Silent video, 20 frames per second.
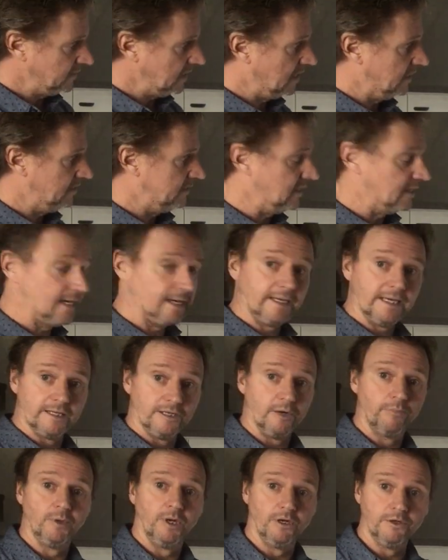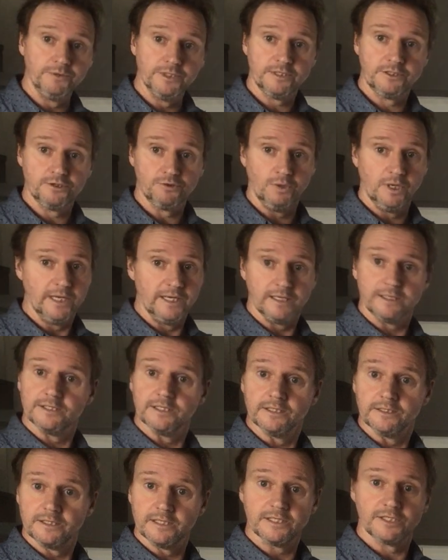And then I can upload it to
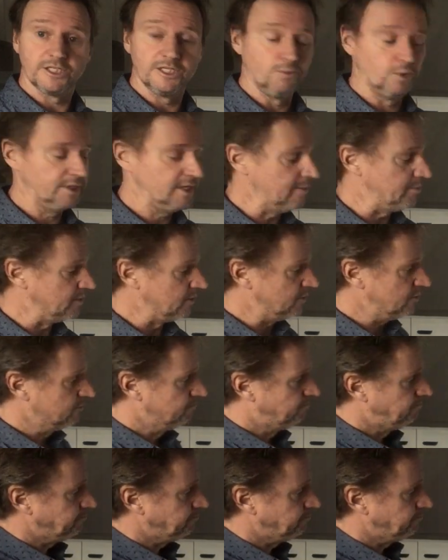LinkedIn and see what happens.